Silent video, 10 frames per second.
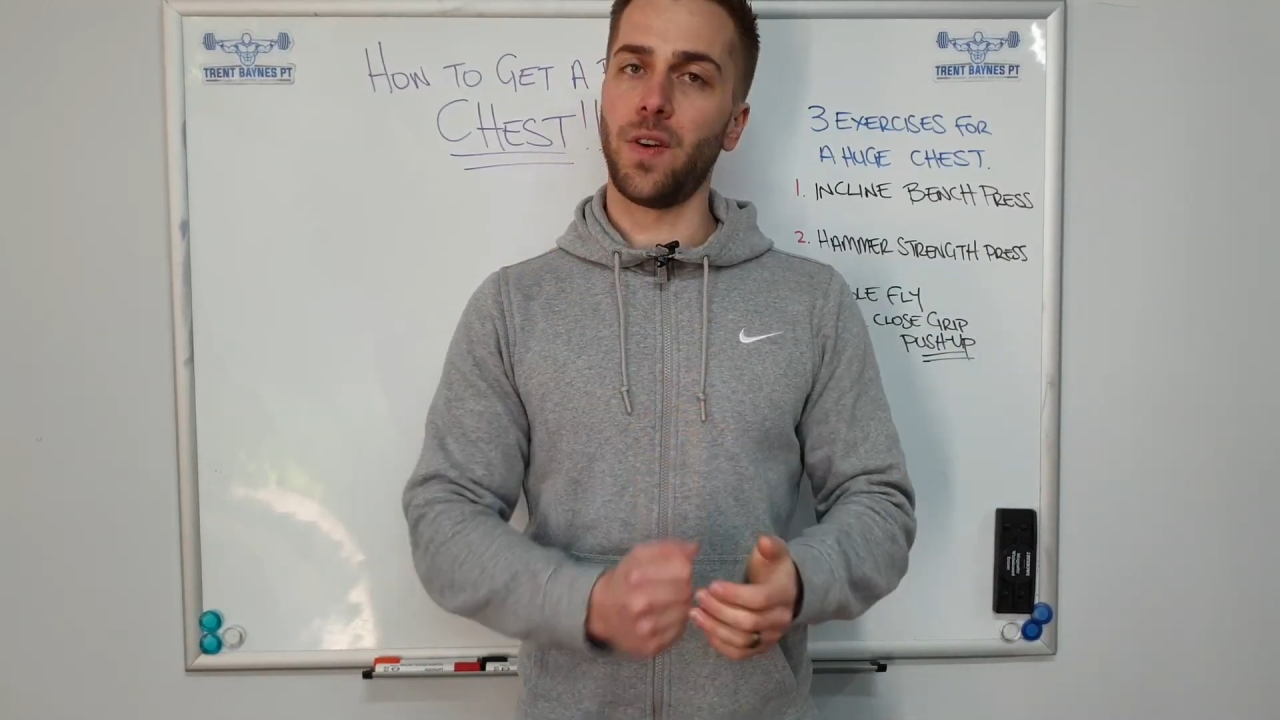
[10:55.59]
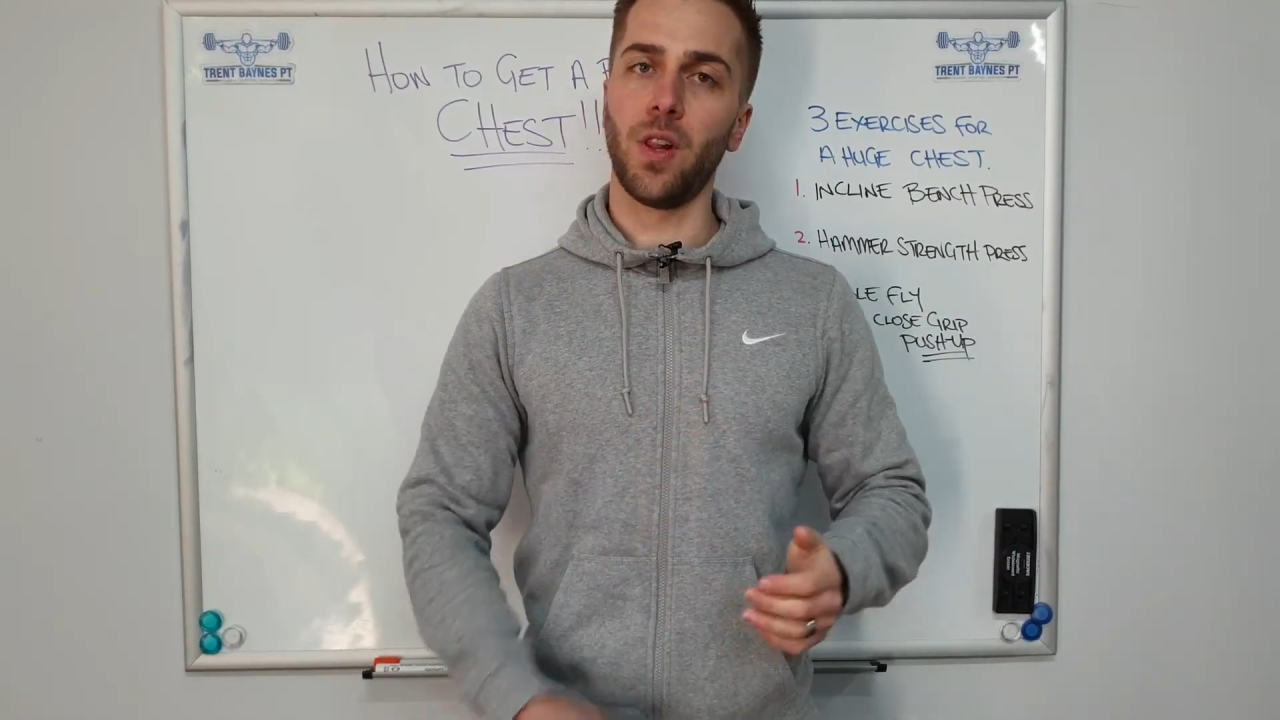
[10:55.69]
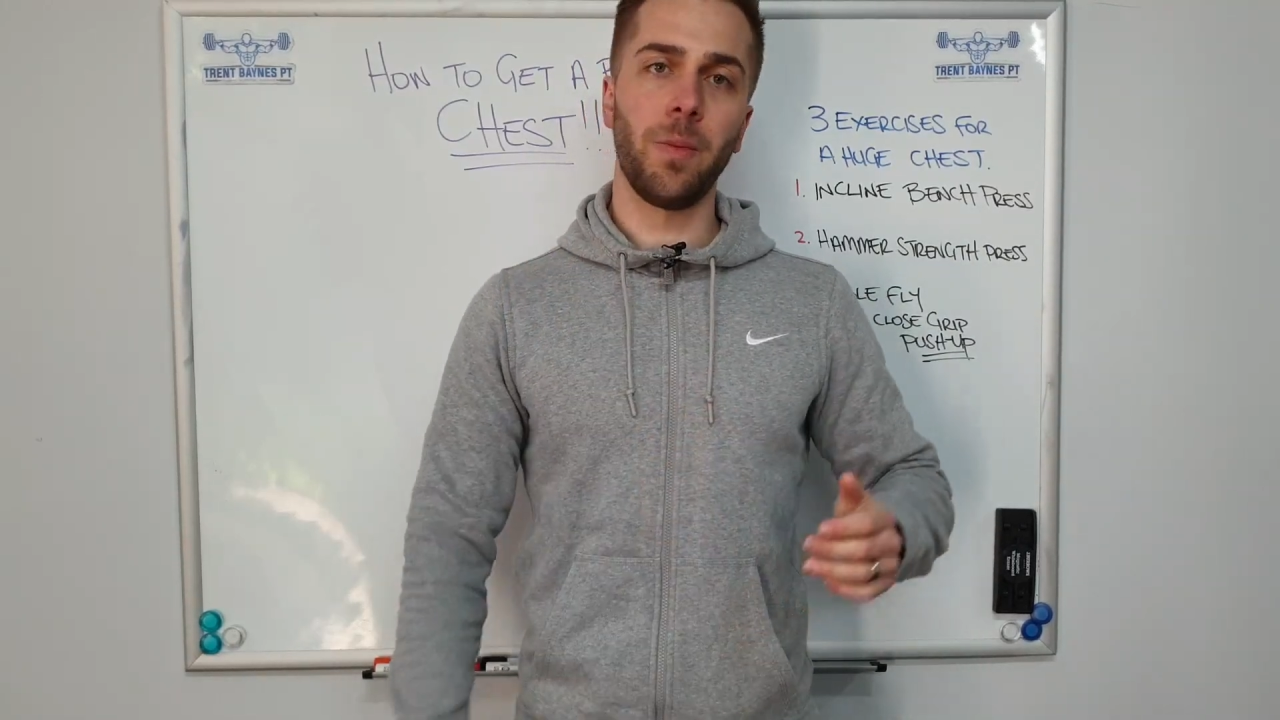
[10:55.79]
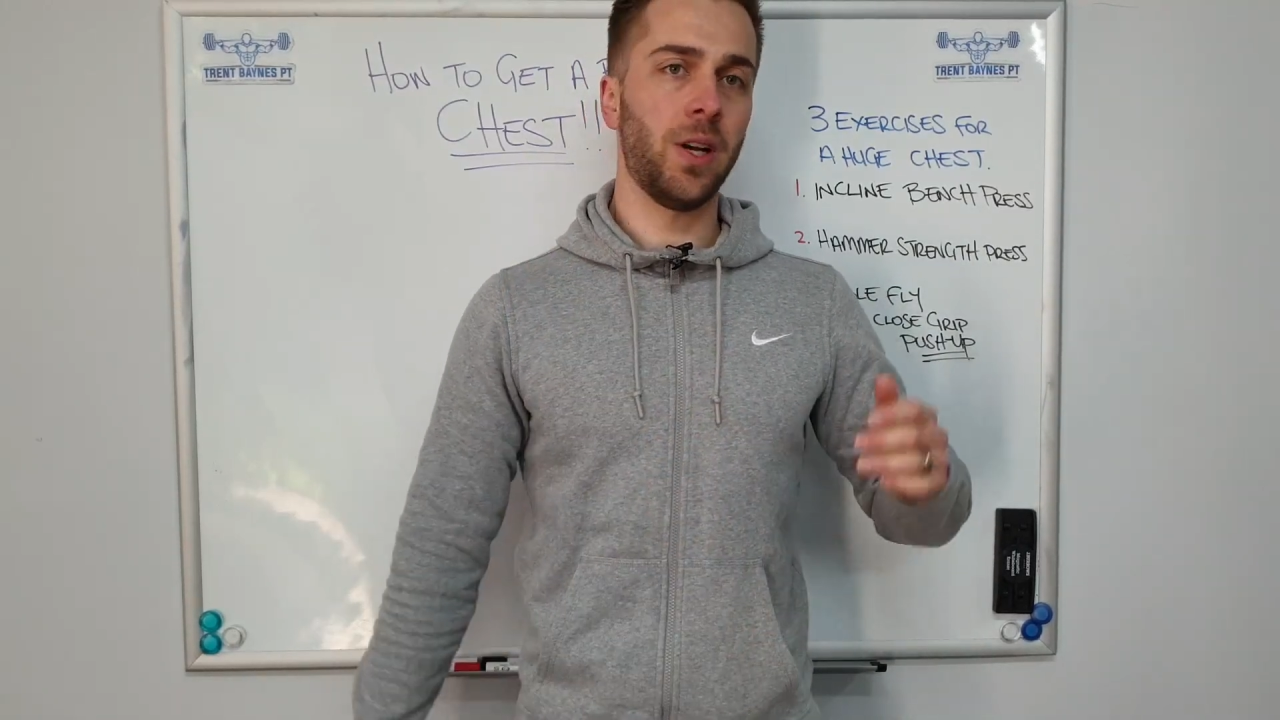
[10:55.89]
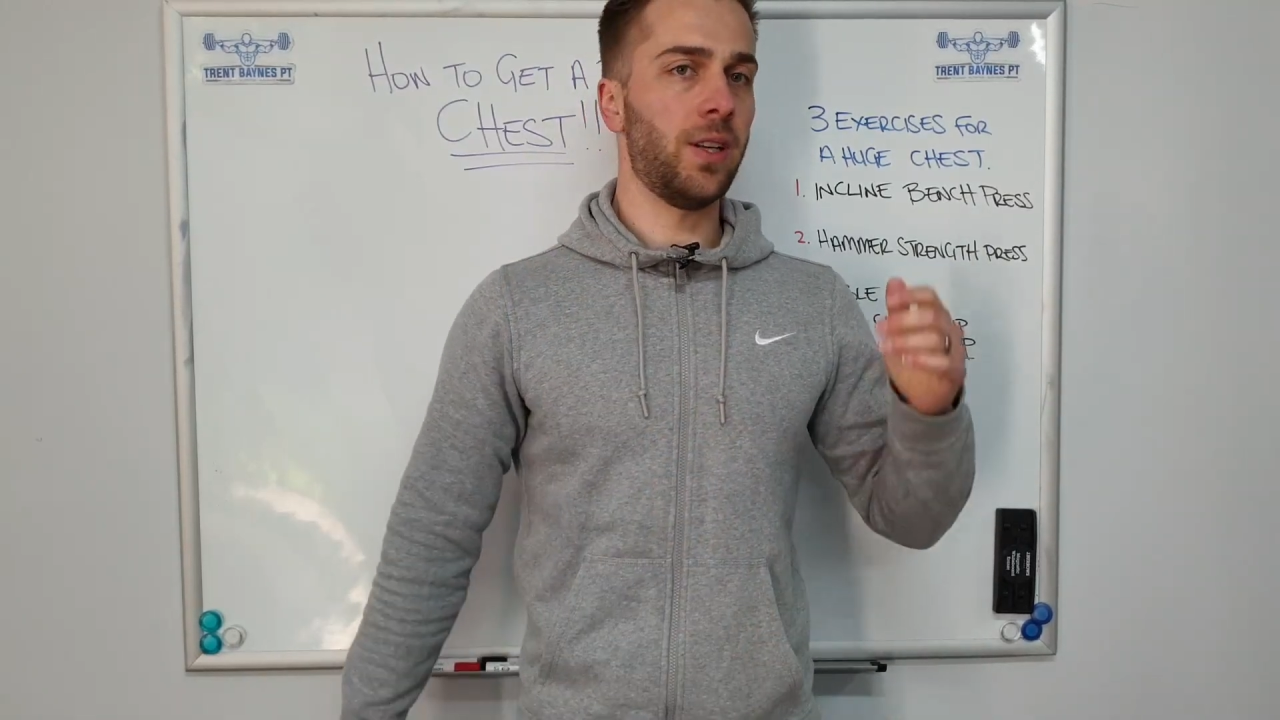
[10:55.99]

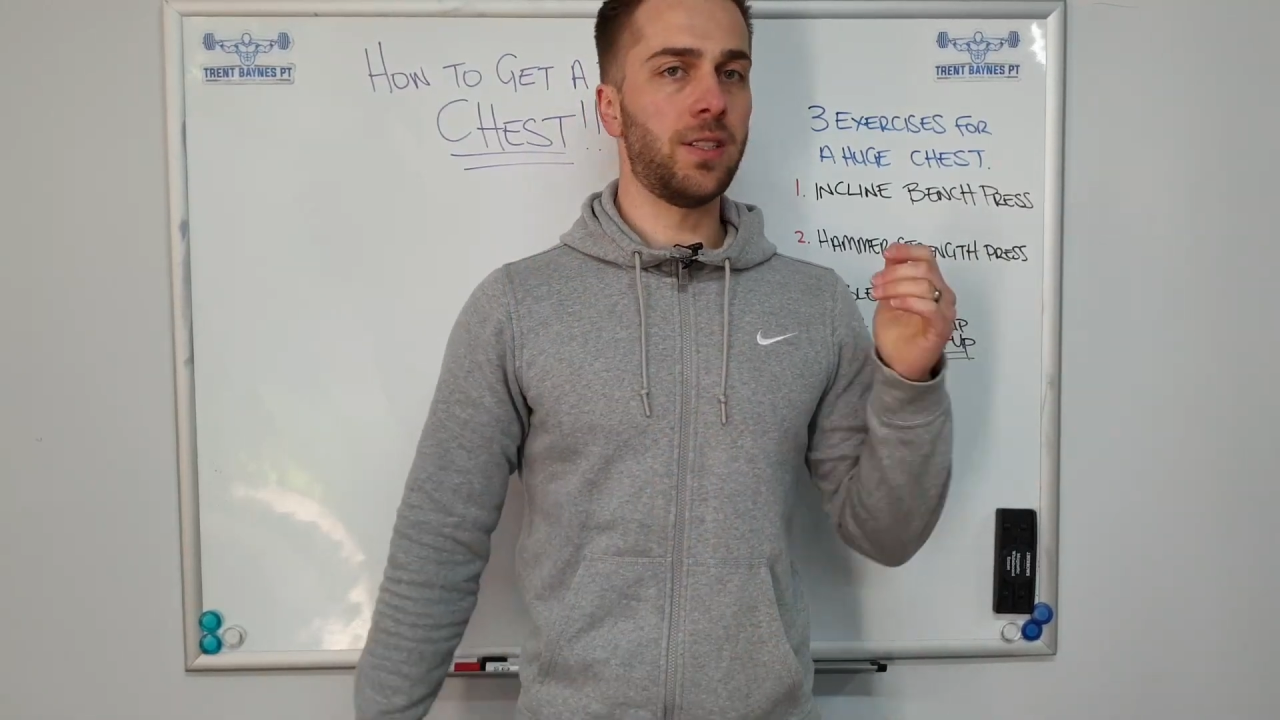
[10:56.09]
follow me on